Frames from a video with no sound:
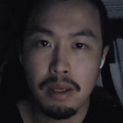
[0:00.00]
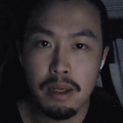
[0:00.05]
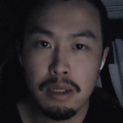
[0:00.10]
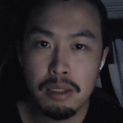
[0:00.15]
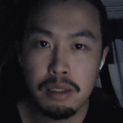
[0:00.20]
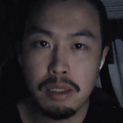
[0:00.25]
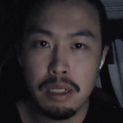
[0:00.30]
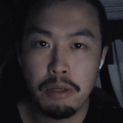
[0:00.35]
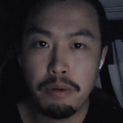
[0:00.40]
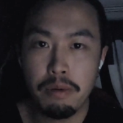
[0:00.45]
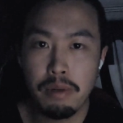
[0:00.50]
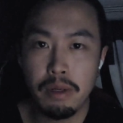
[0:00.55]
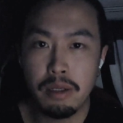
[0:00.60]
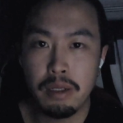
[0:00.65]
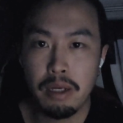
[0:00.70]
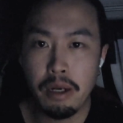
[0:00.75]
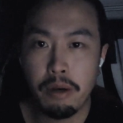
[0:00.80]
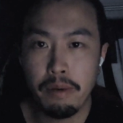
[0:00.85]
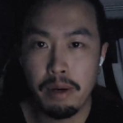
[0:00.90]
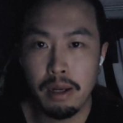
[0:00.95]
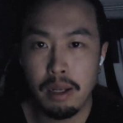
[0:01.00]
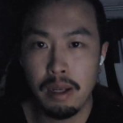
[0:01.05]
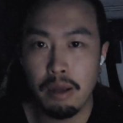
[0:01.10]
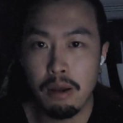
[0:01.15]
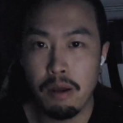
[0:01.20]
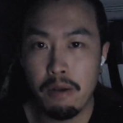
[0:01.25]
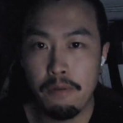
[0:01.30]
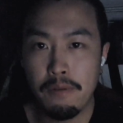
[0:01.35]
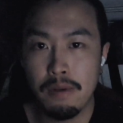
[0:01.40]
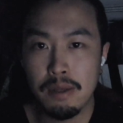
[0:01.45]
Secretary
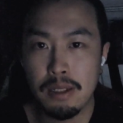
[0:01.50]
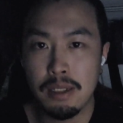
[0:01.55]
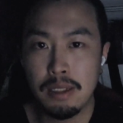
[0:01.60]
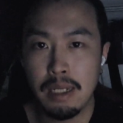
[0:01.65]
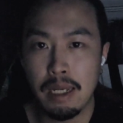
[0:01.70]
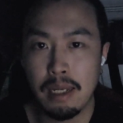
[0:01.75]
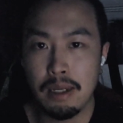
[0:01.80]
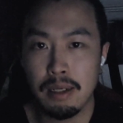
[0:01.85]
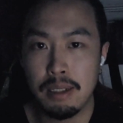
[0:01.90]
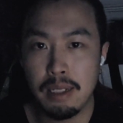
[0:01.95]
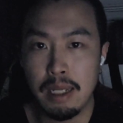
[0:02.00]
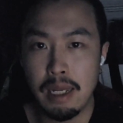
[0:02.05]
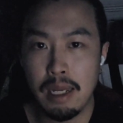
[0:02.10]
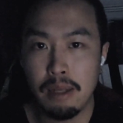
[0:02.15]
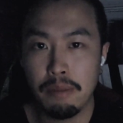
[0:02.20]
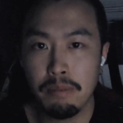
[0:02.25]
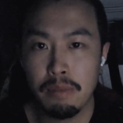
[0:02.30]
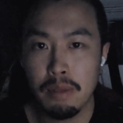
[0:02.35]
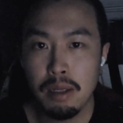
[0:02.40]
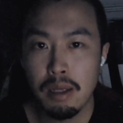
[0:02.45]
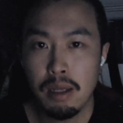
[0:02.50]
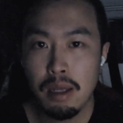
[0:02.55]
of State Dan